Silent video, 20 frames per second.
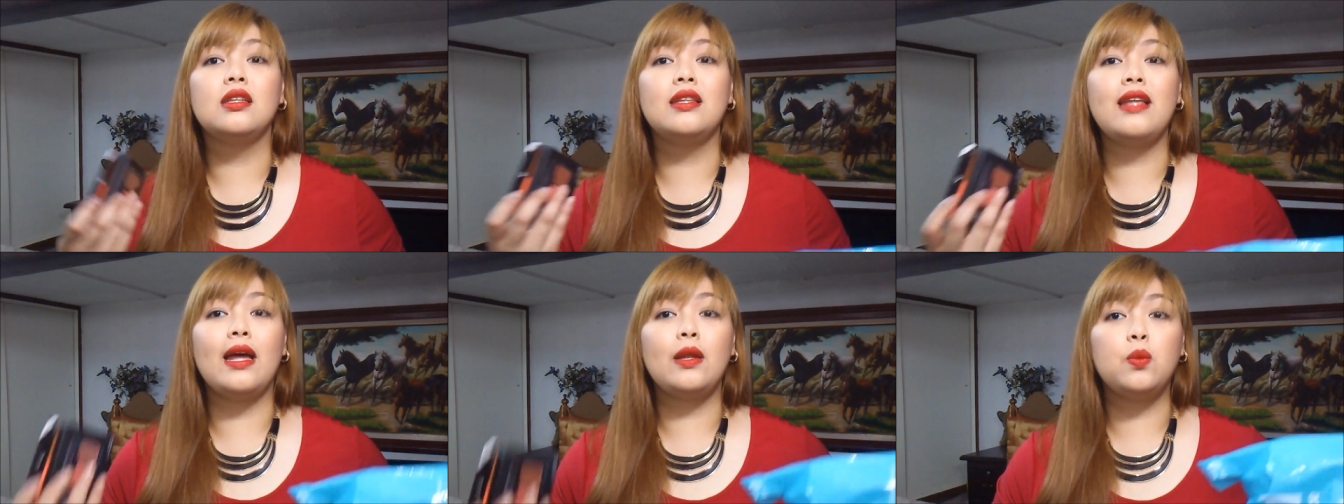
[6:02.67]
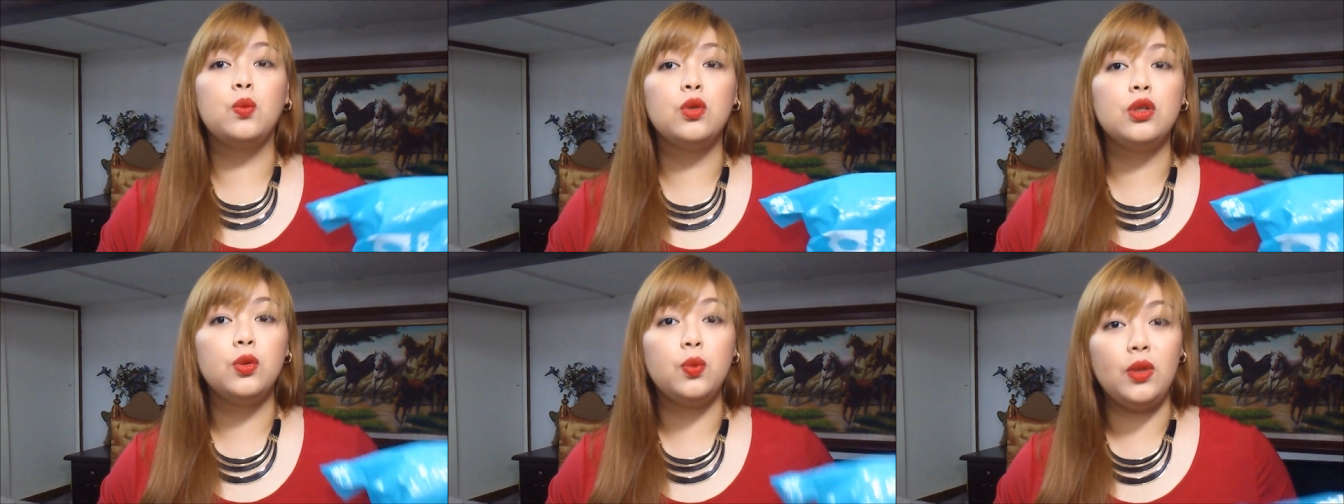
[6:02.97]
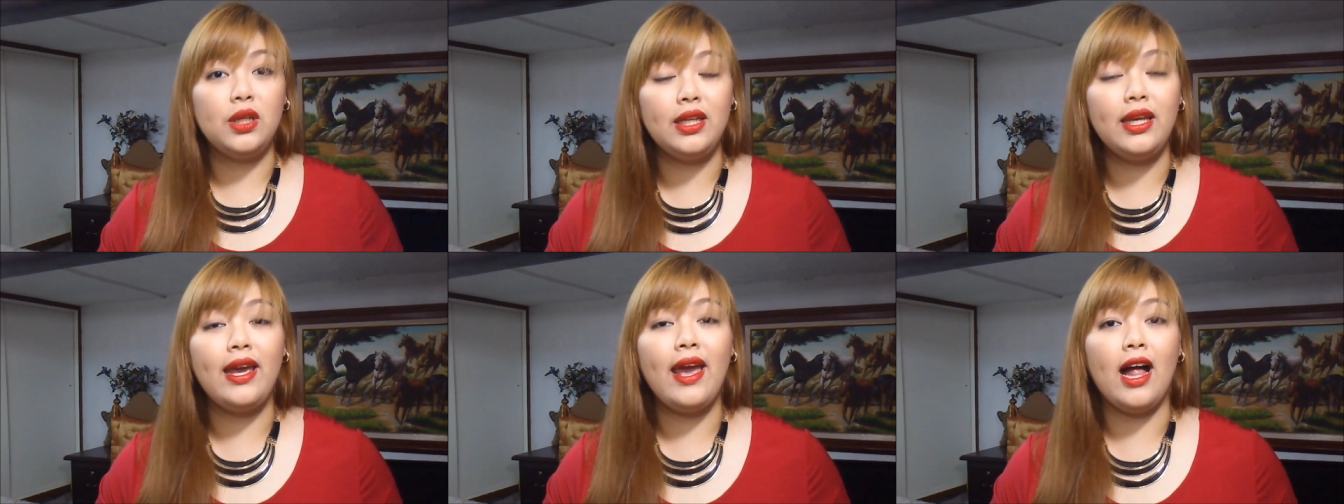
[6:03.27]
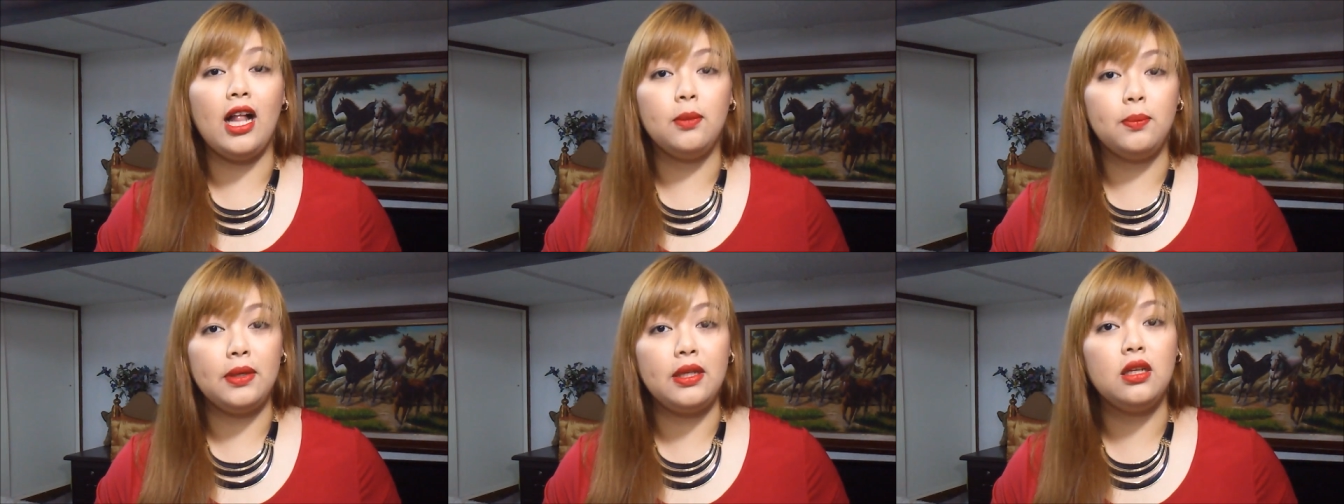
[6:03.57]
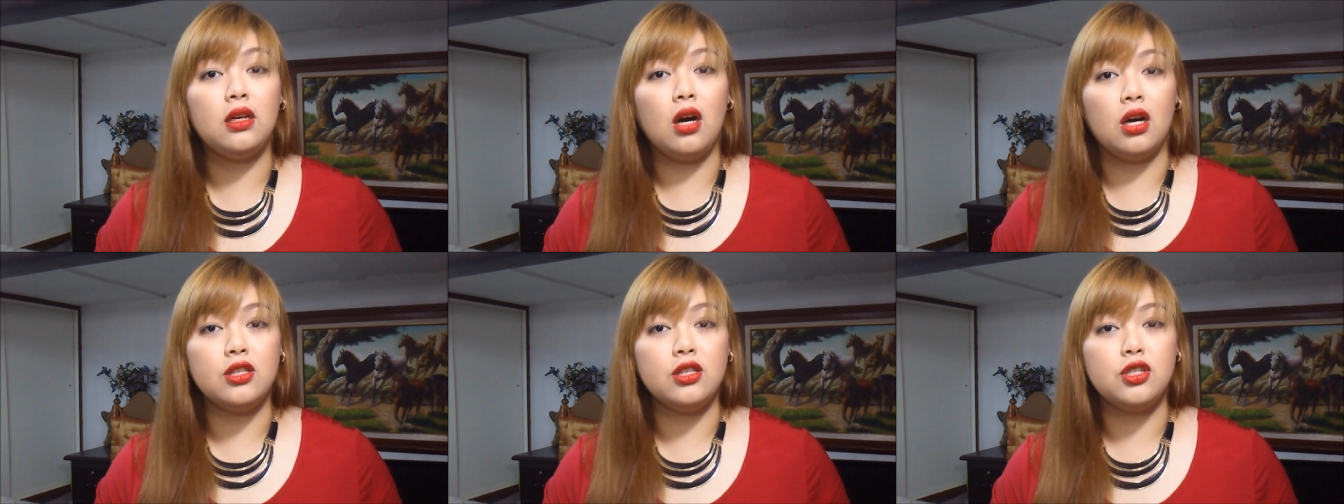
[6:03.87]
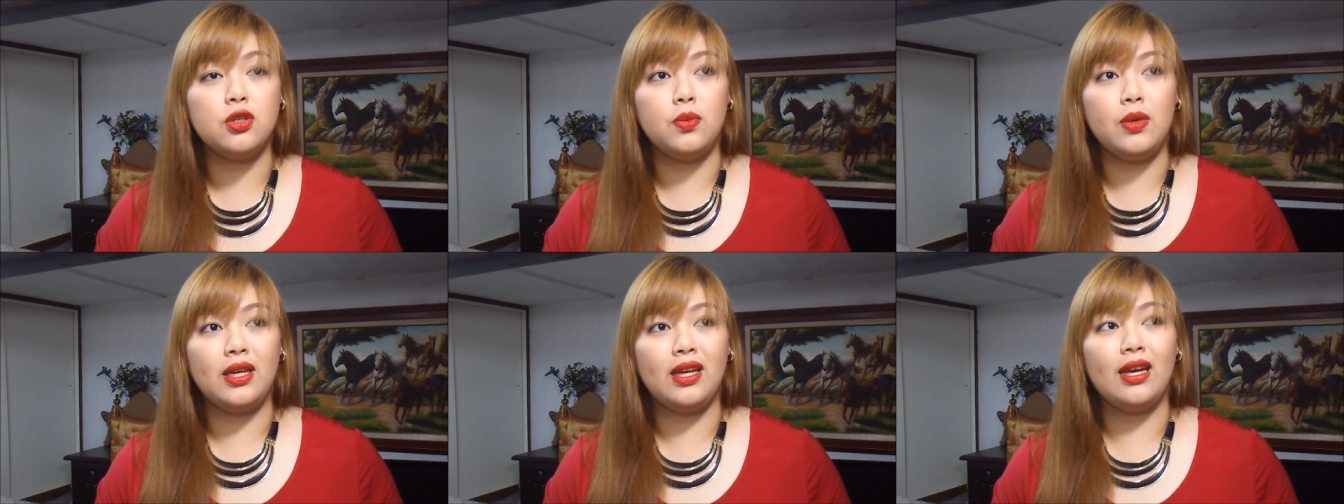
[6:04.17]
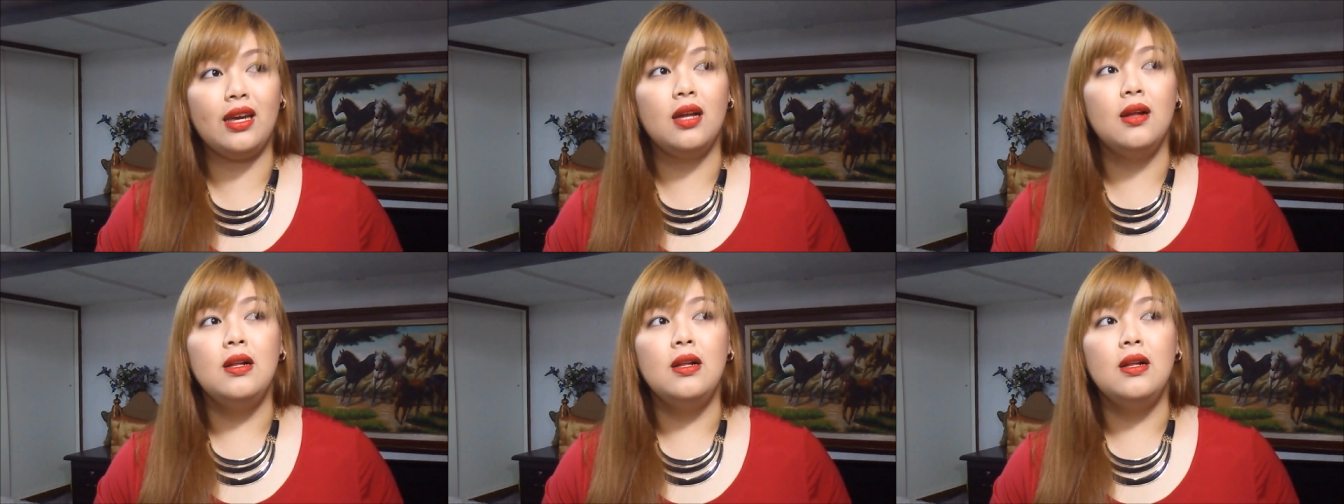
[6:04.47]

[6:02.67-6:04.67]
that will really help in contouring